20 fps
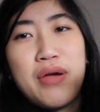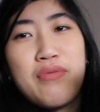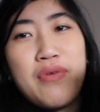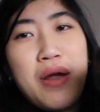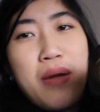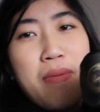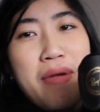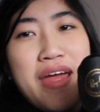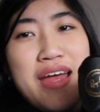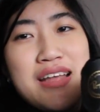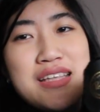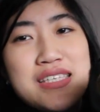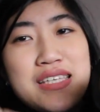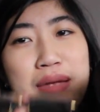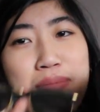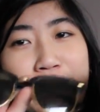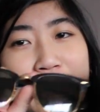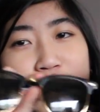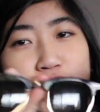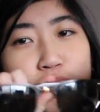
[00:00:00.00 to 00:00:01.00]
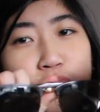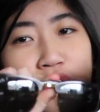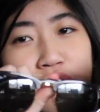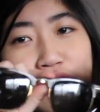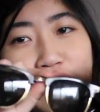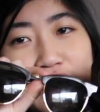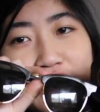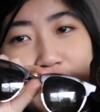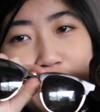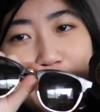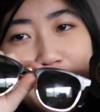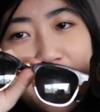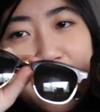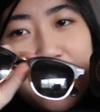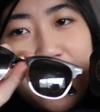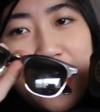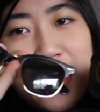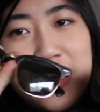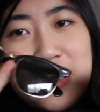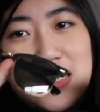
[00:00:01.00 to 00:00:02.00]
my Ray-Bans, they match perfectly with the
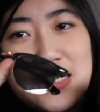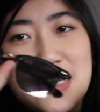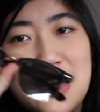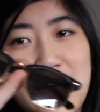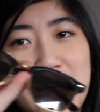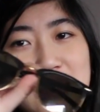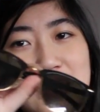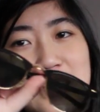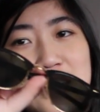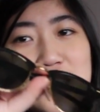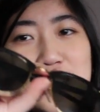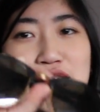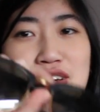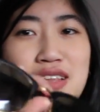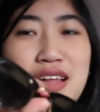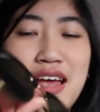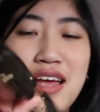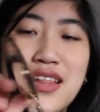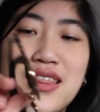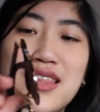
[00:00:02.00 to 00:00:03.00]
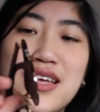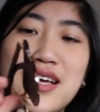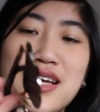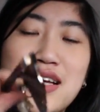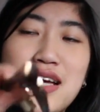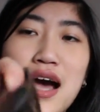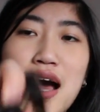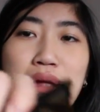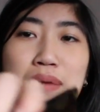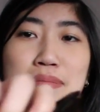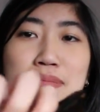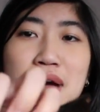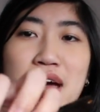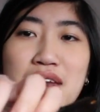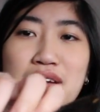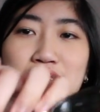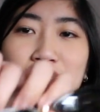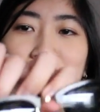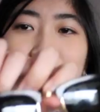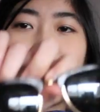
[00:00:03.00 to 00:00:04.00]
case. These are like the
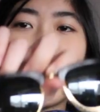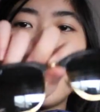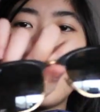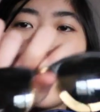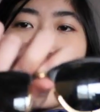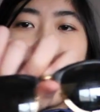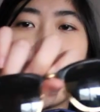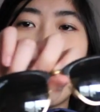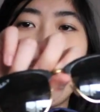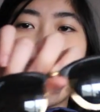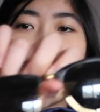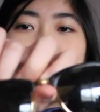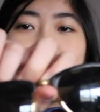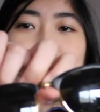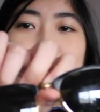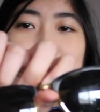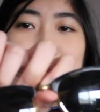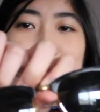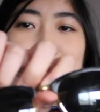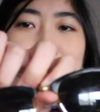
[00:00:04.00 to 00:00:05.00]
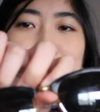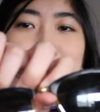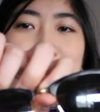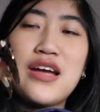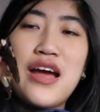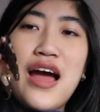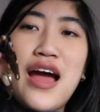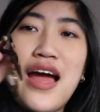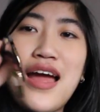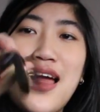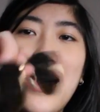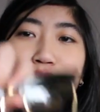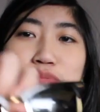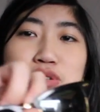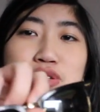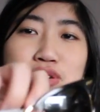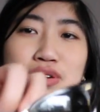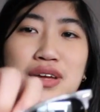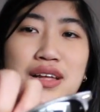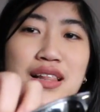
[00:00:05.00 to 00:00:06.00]
gunmetal Club Masters. I
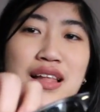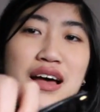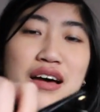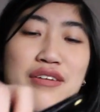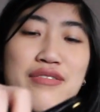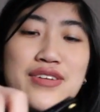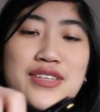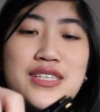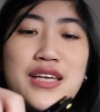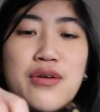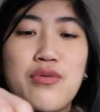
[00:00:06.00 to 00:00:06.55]
absolutely love. It's